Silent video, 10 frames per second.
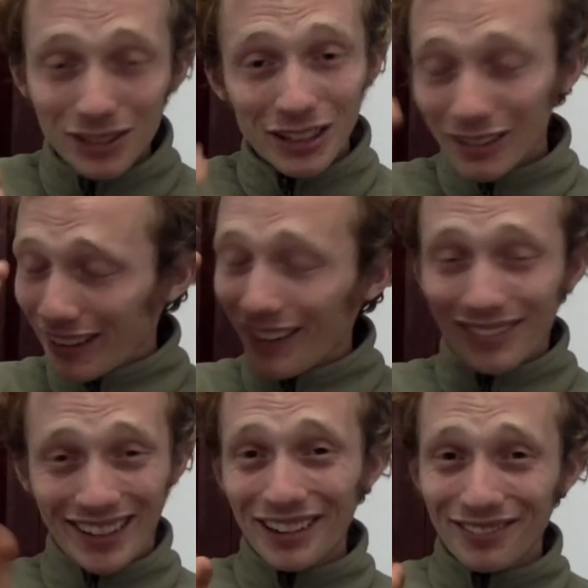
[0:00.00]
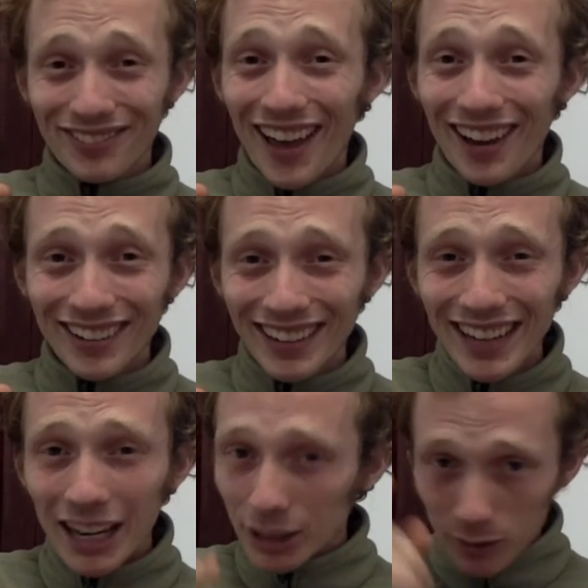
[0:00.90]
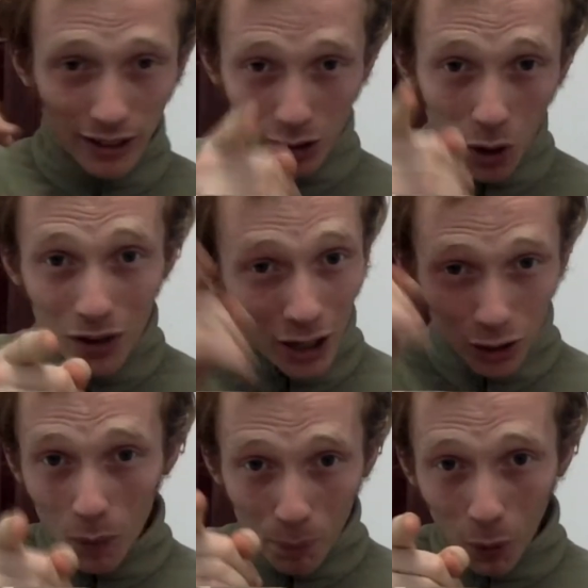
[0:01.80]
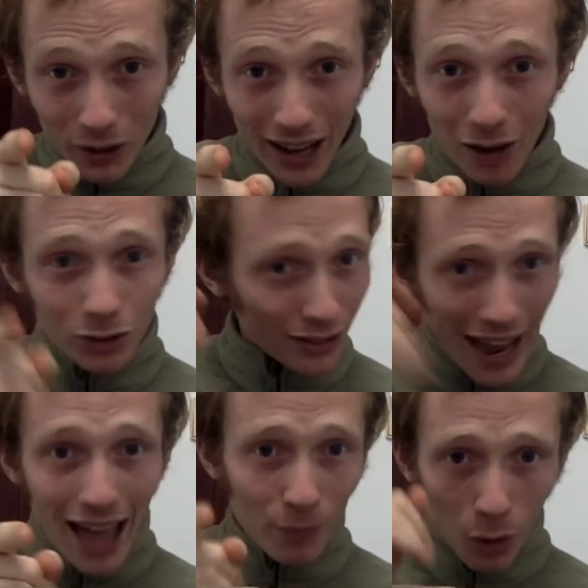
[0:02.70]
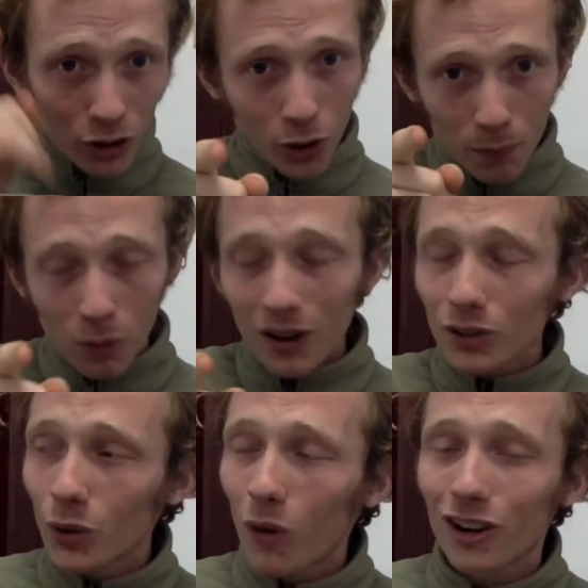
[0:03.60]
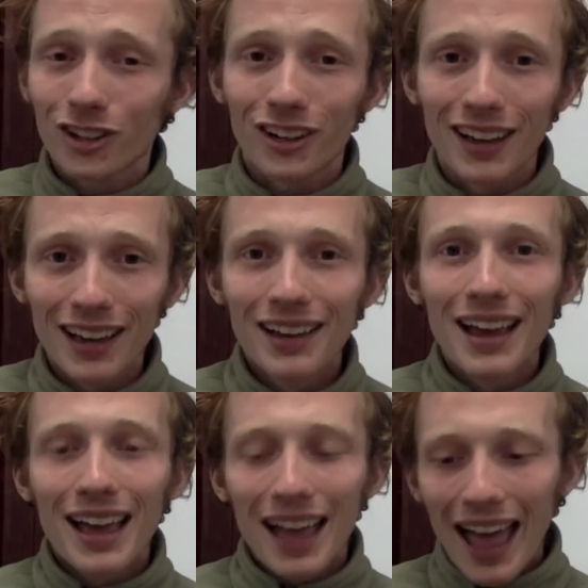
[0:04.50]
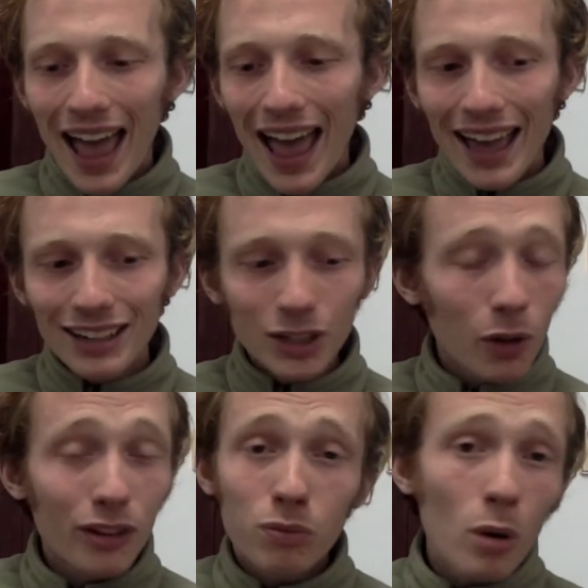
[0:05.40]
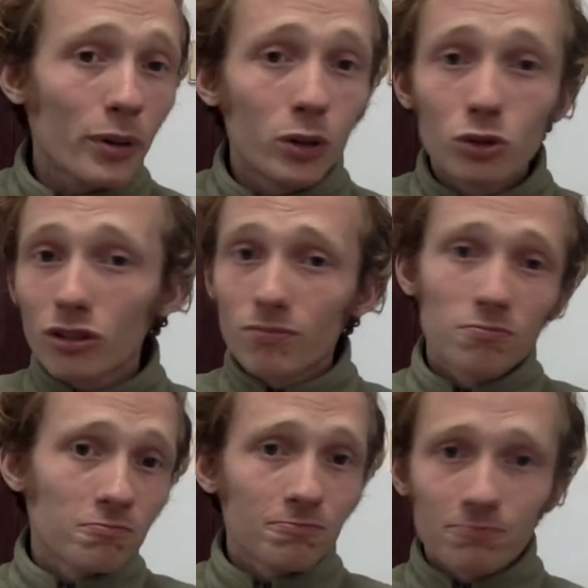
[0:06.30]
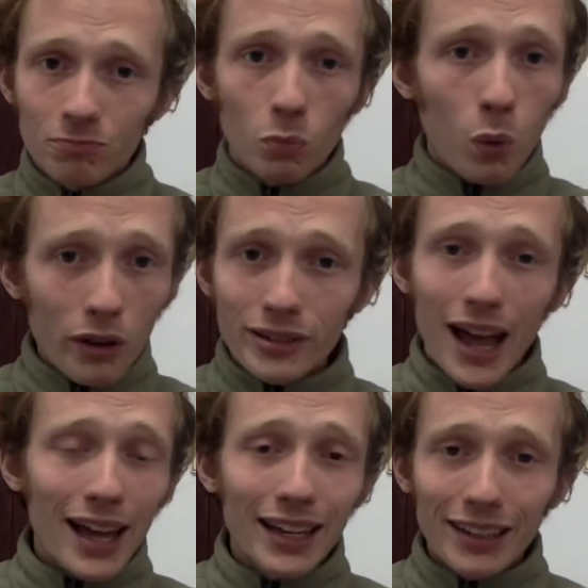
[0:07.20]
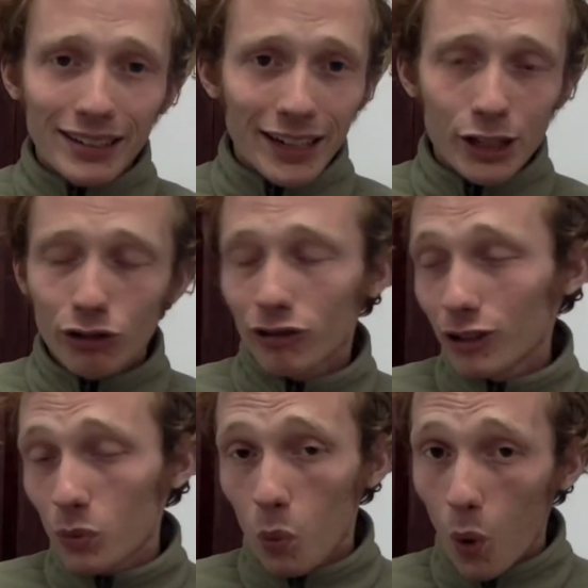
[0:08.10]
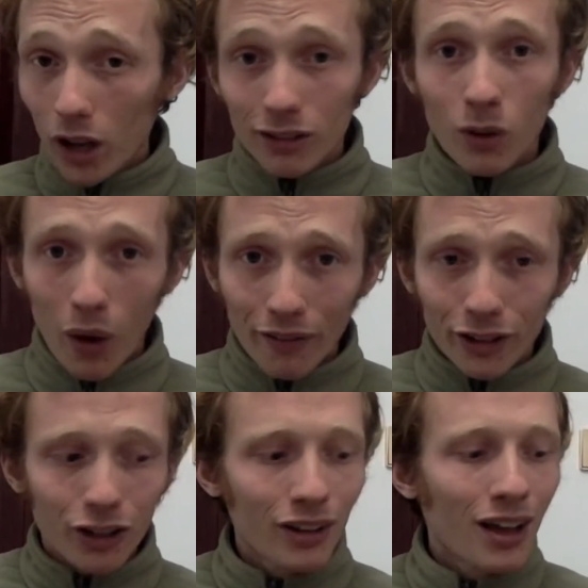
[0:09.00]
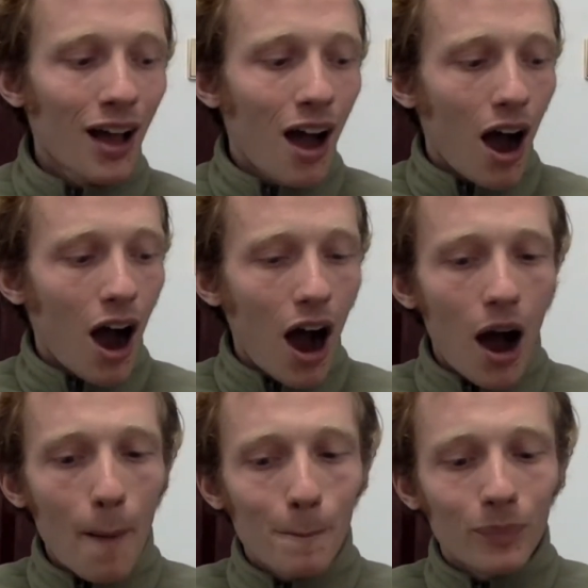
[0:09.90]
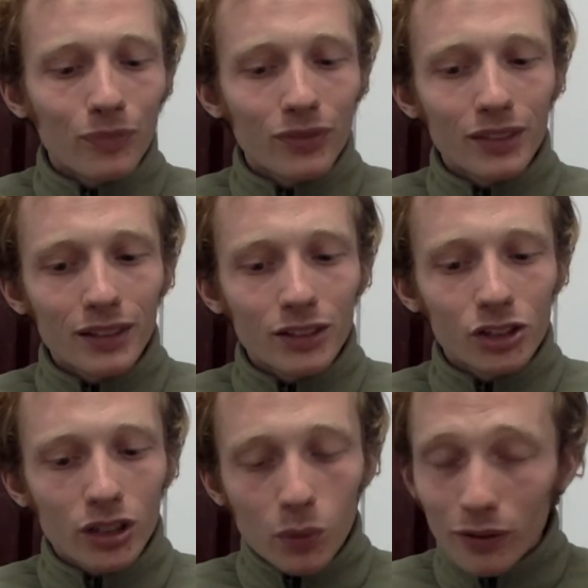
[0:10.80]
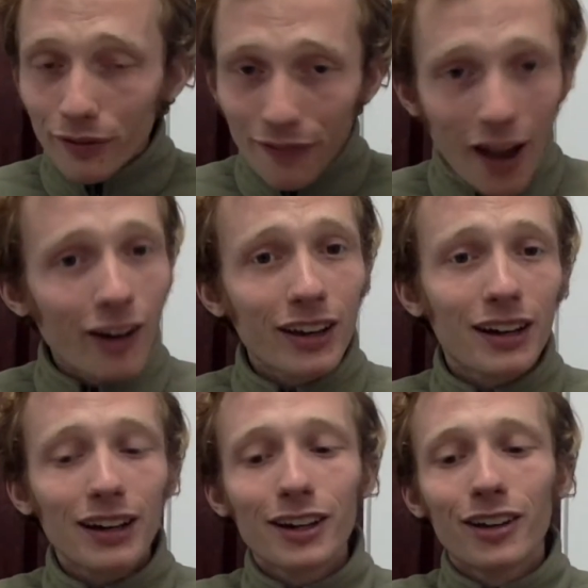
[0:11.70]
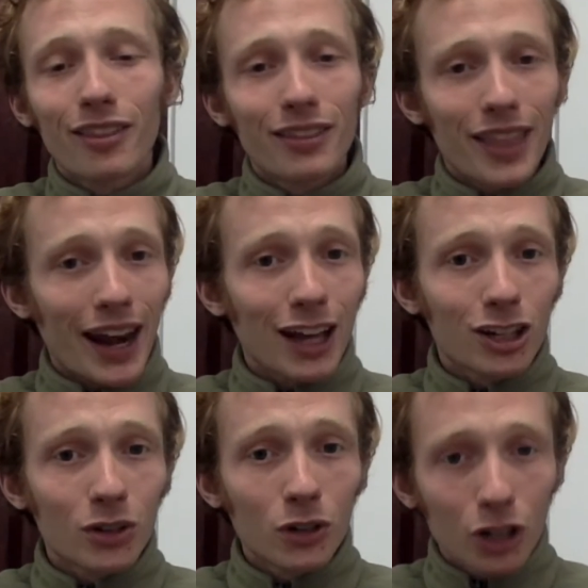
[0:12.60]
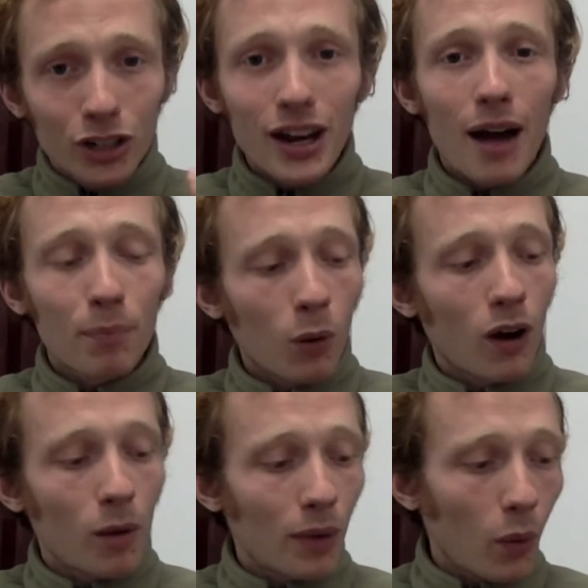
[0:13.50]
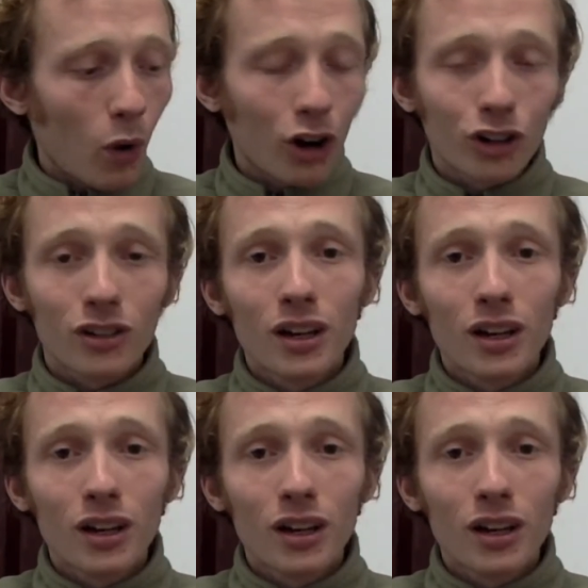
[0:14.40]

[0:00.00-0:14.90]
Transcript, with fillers: she was just very, she's like, don't, don't pour it out. Just add more. Don't pour out your water. And you know, this woman who just was not in the tea industry whatsoever. Um, she was very clear that I could not pour out my water